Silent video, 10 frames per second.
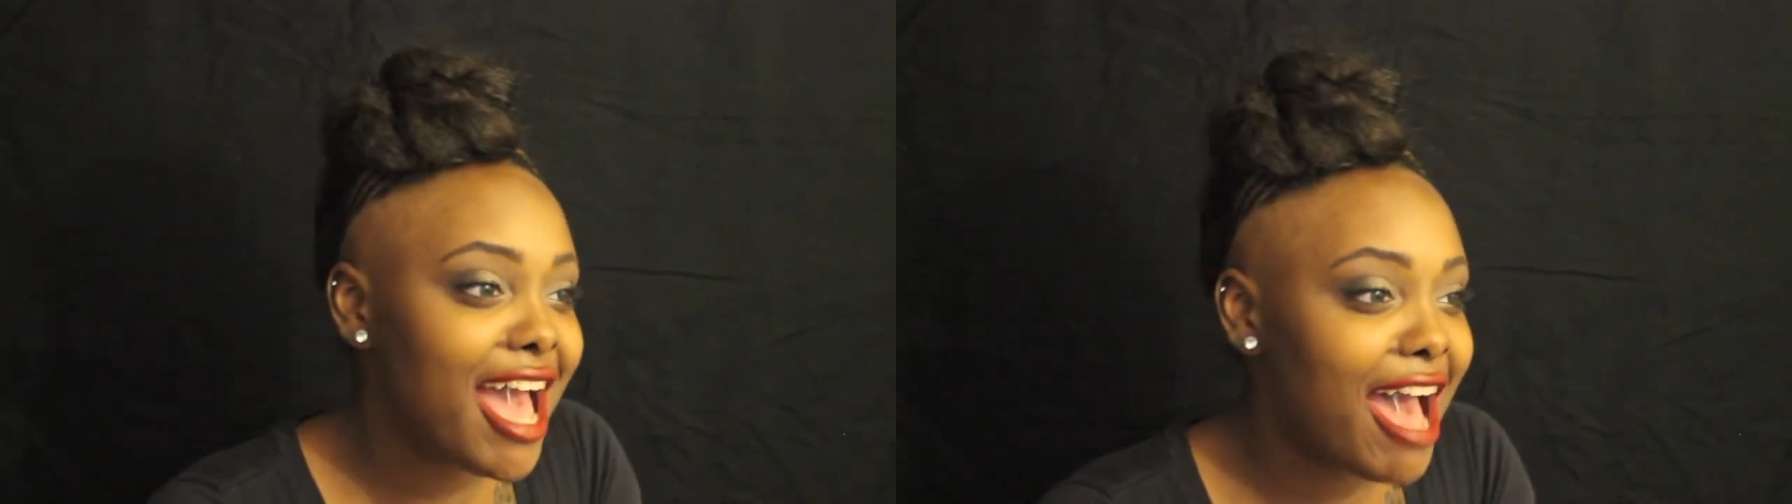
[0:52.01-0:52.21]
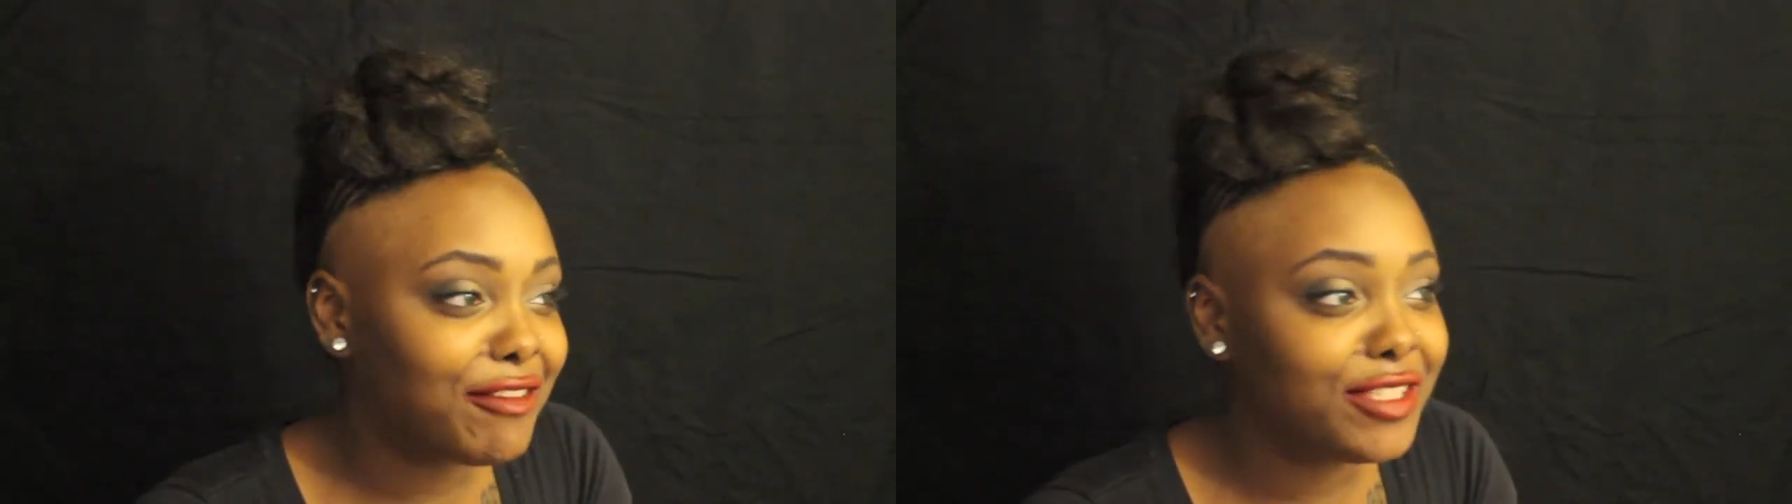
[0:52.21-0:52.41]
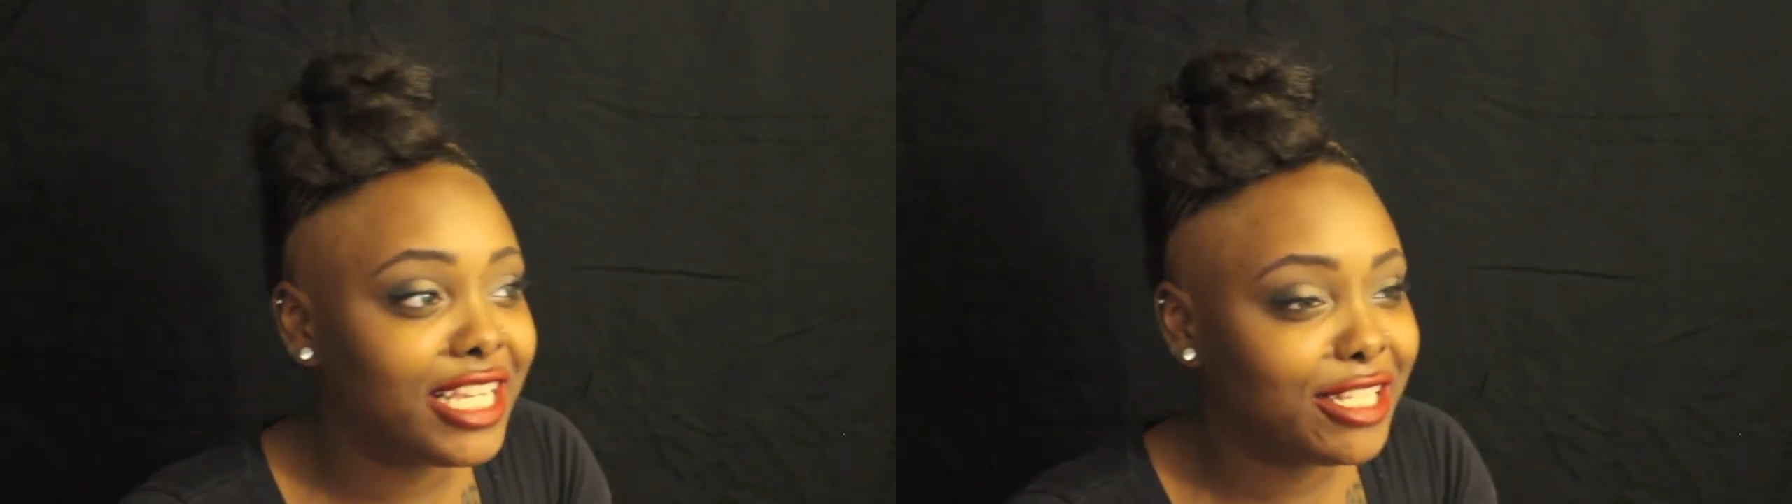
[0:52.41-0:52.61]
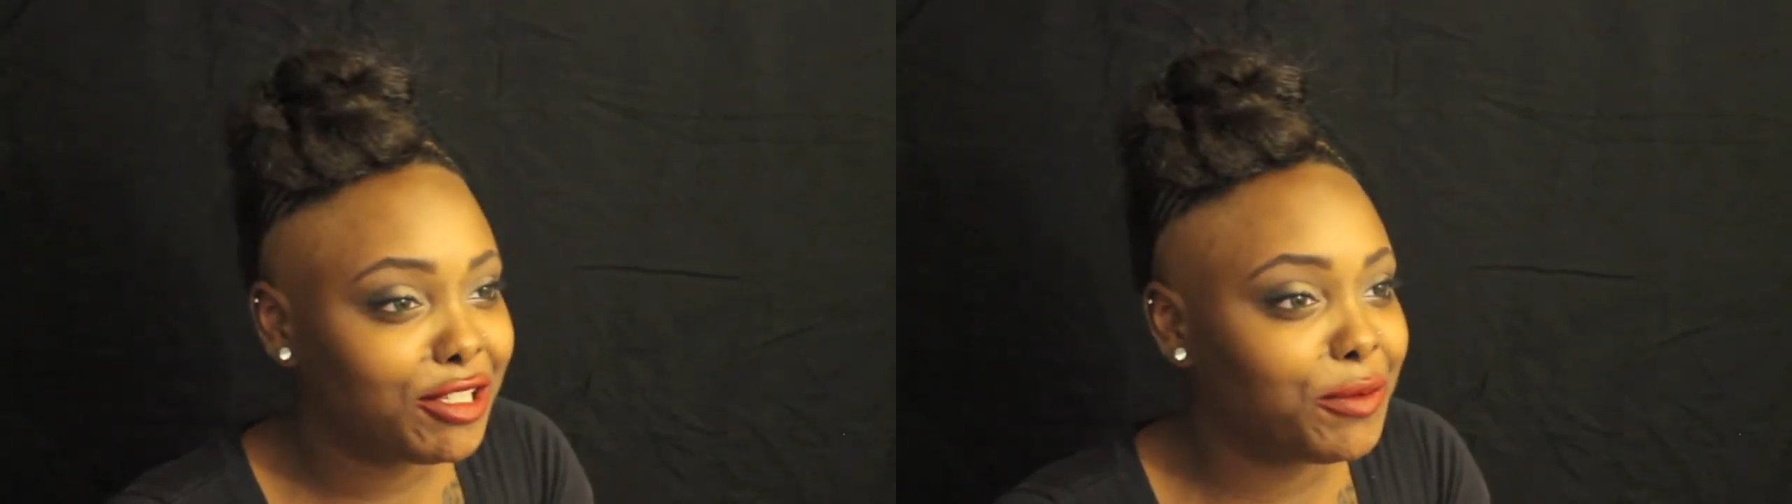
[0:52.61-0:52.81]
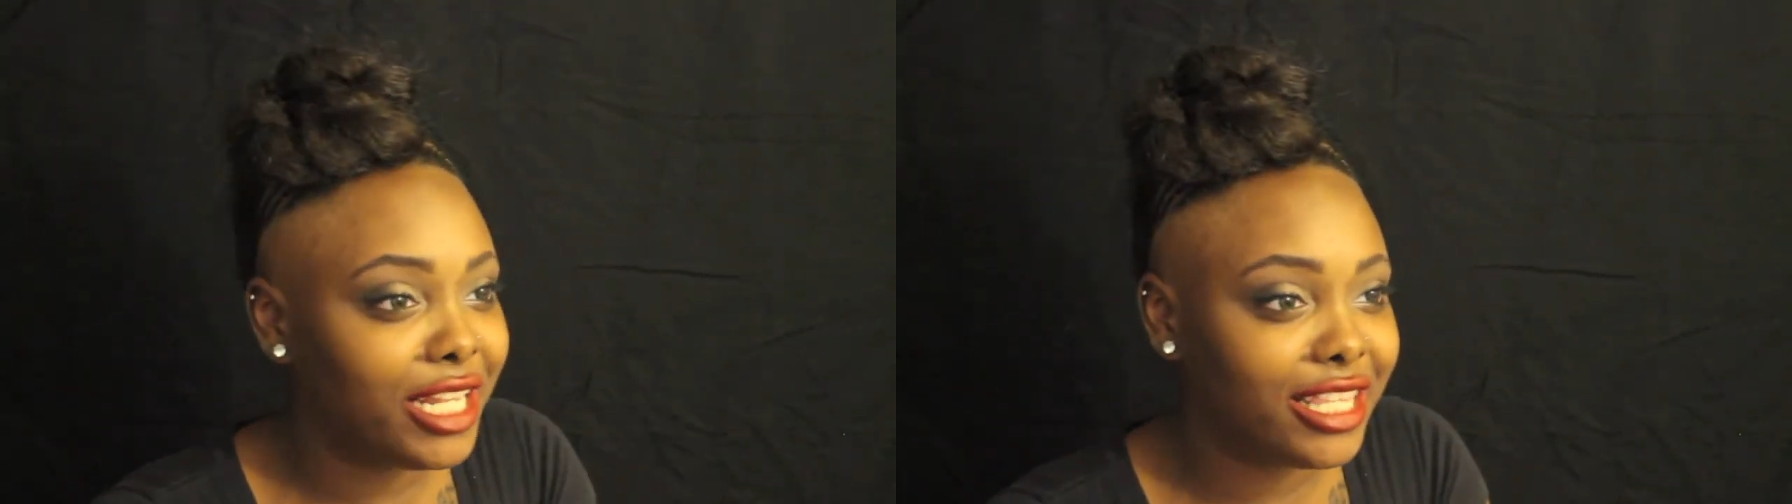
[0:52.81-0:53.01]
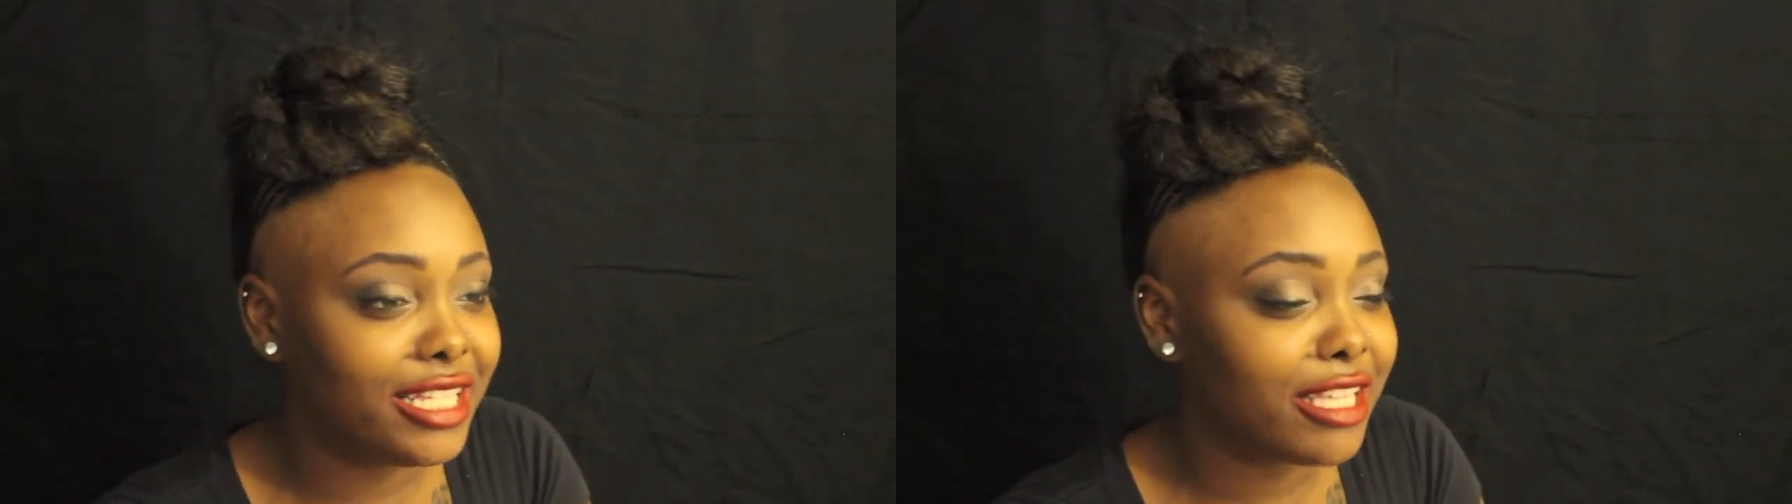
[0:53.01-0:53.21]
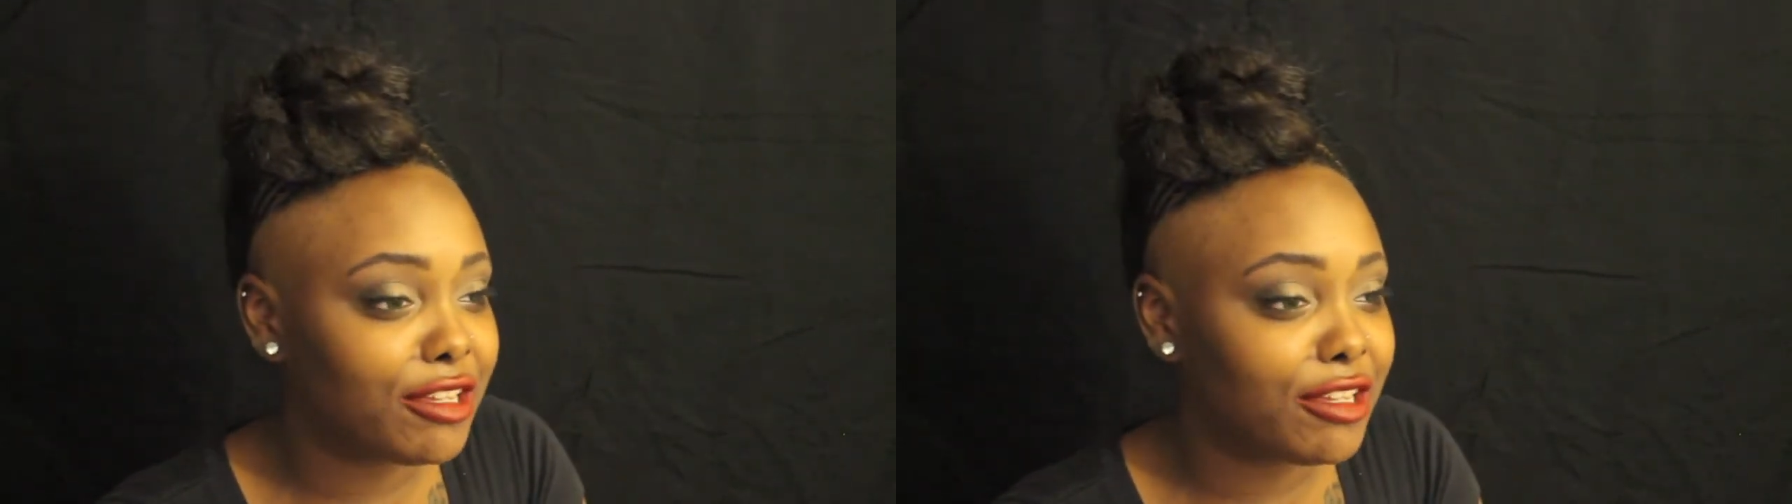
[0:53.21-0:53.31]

I've seen so many things,